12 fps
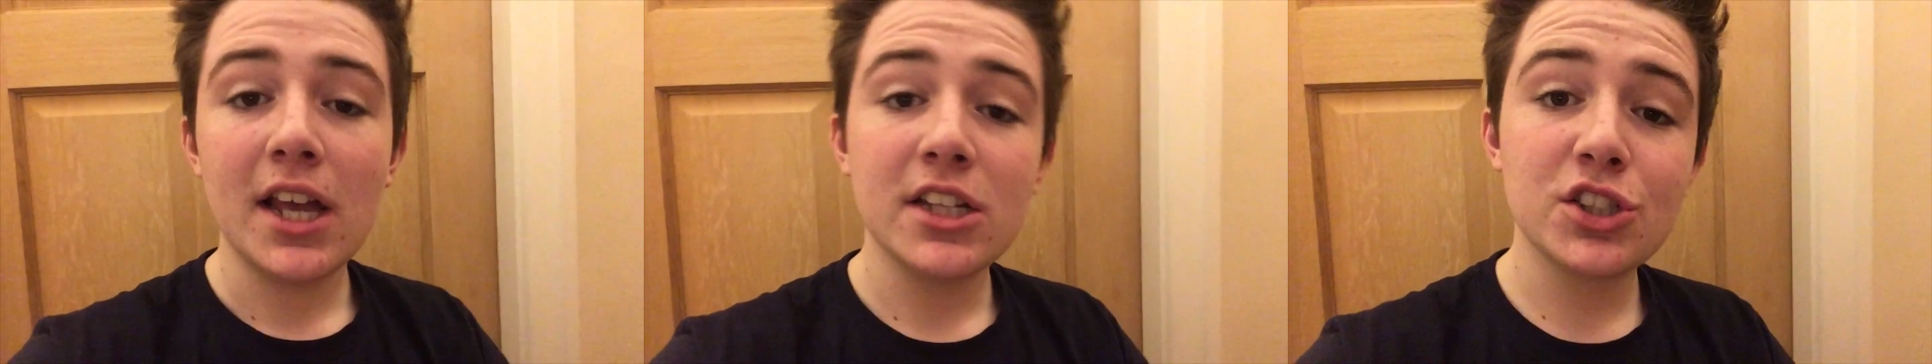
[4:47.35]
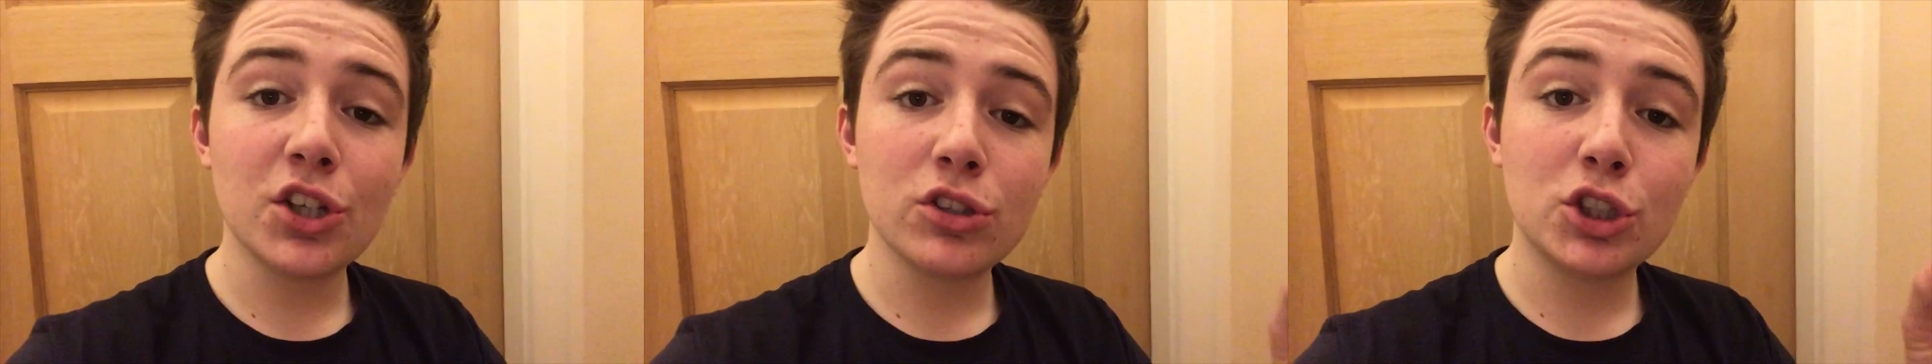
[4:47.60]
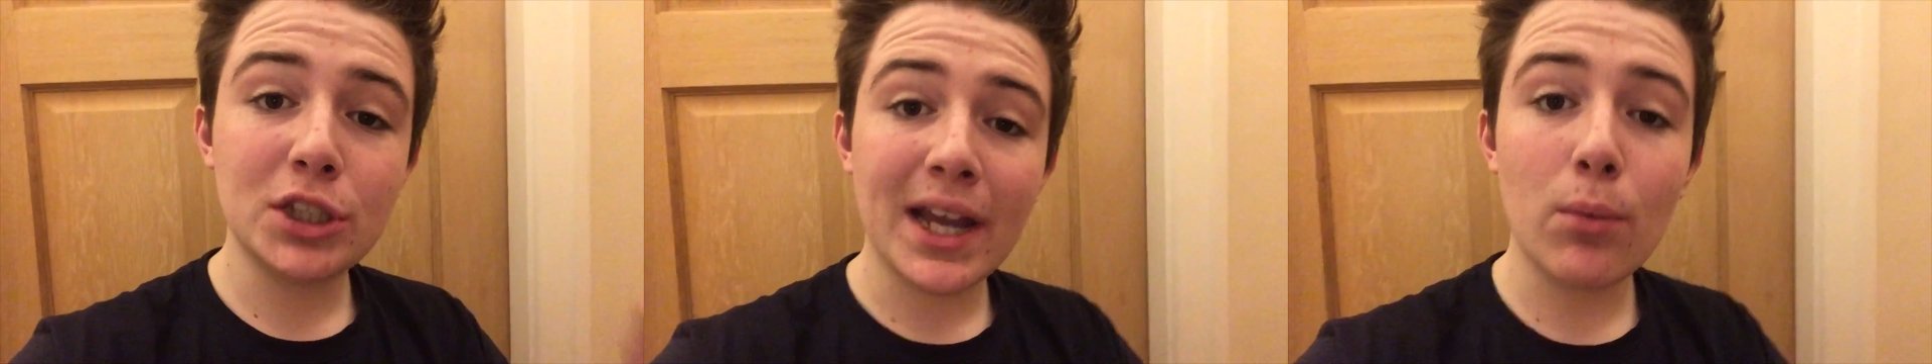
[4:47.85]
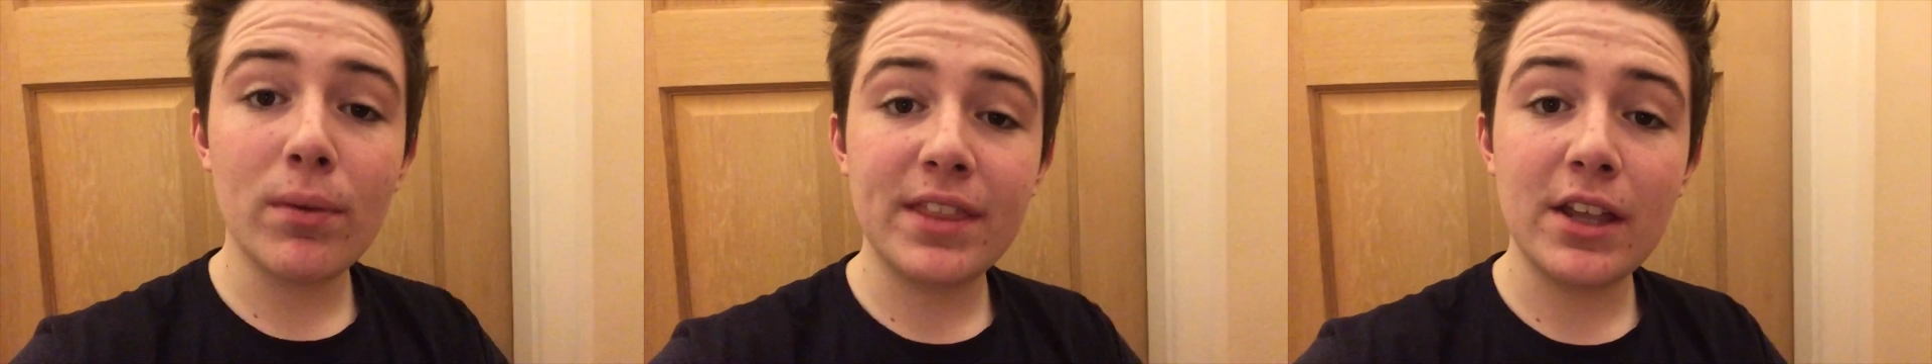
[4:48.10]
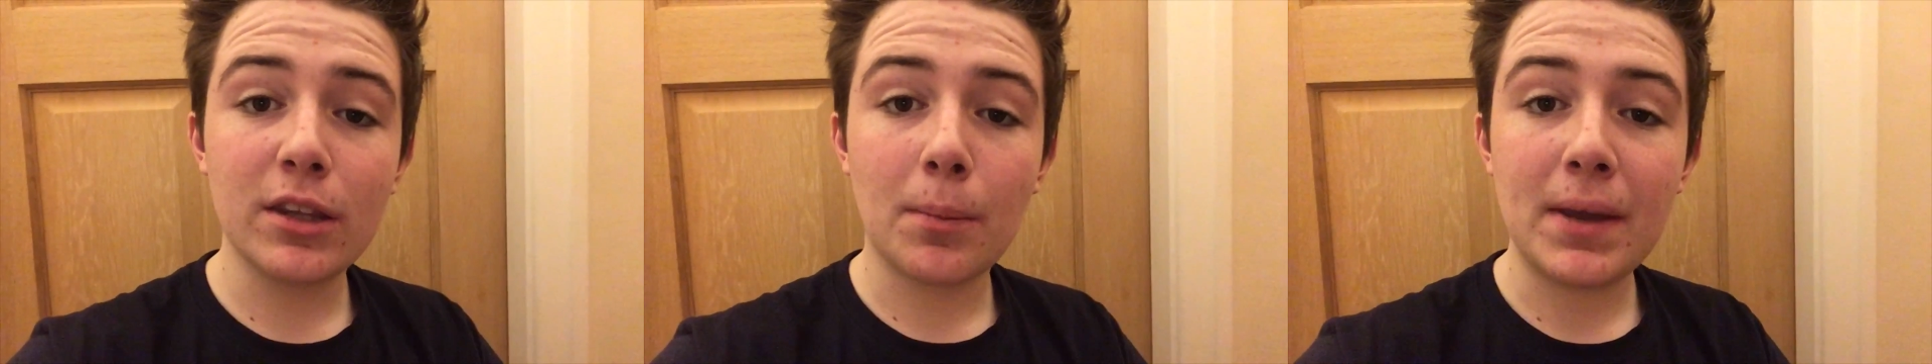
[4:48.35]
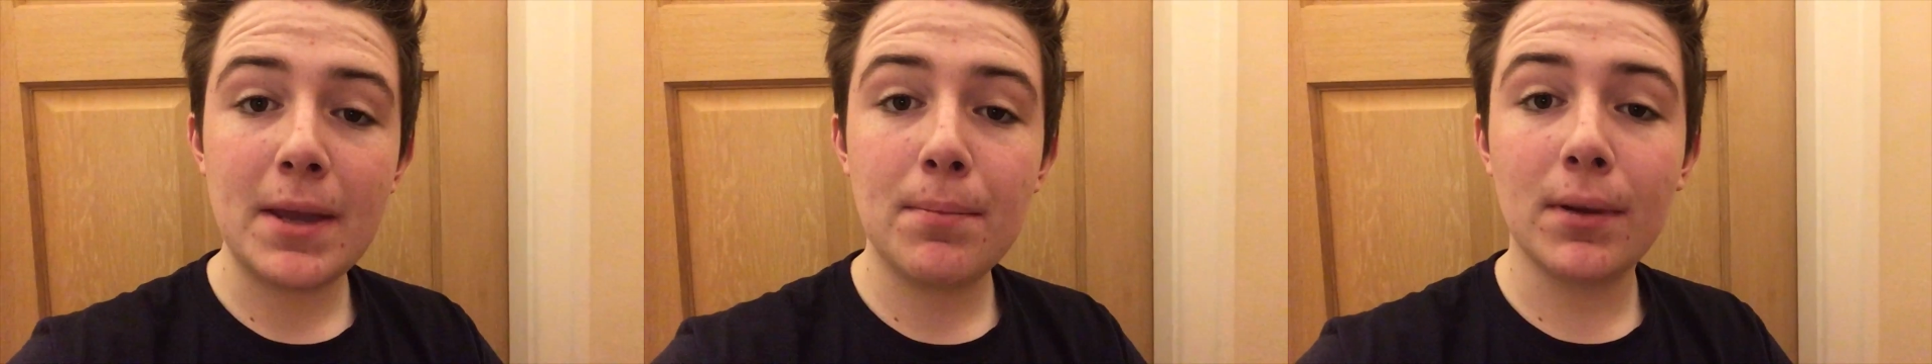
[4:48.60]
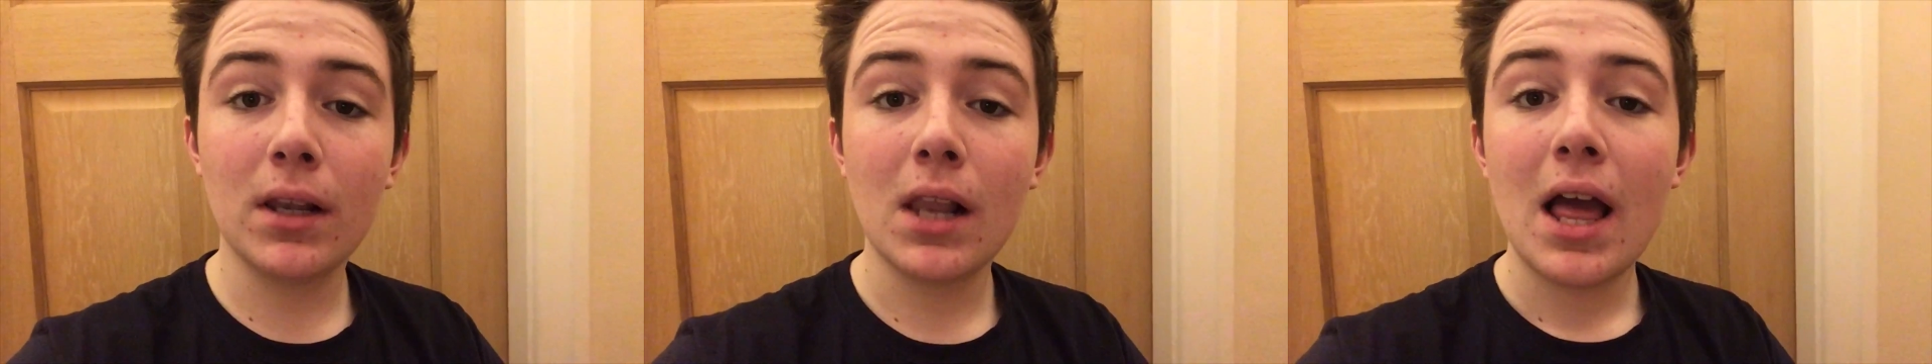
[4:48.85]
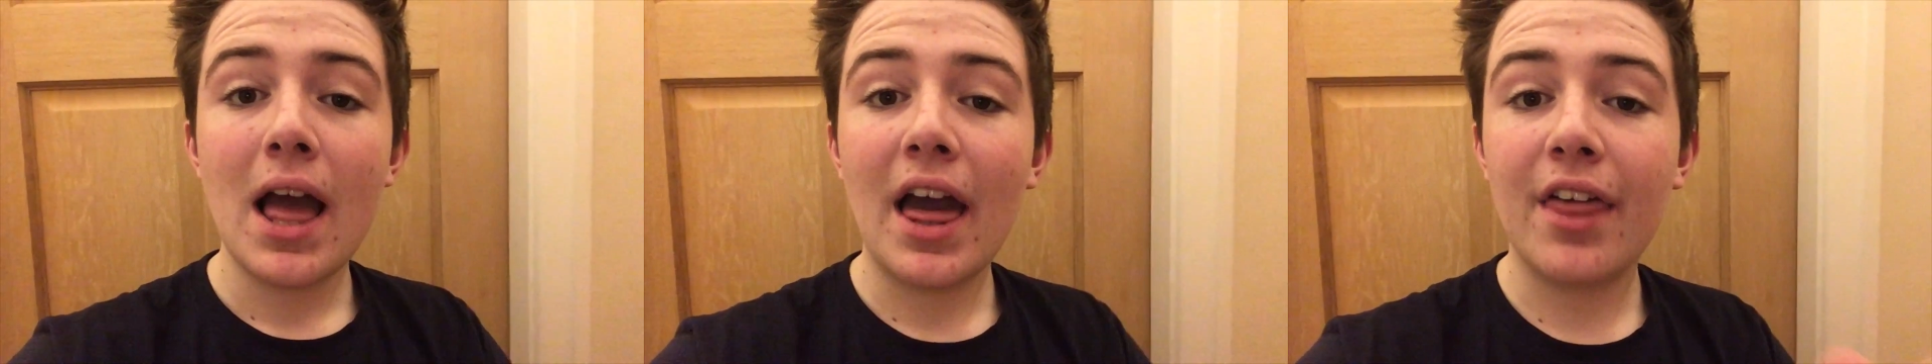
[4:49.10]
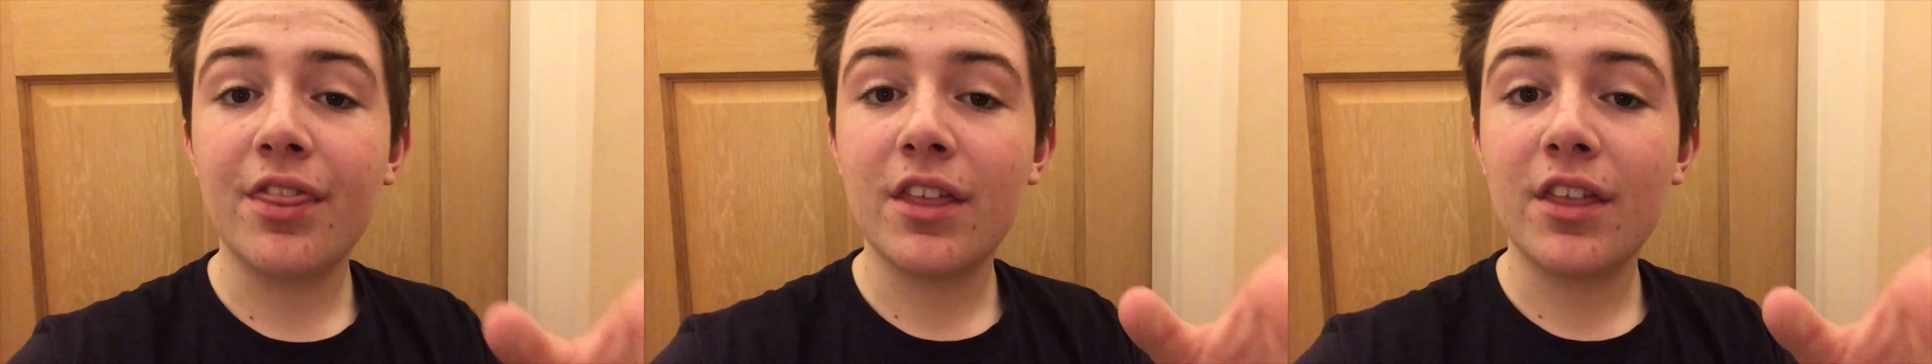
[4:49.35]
So check with the other people uh,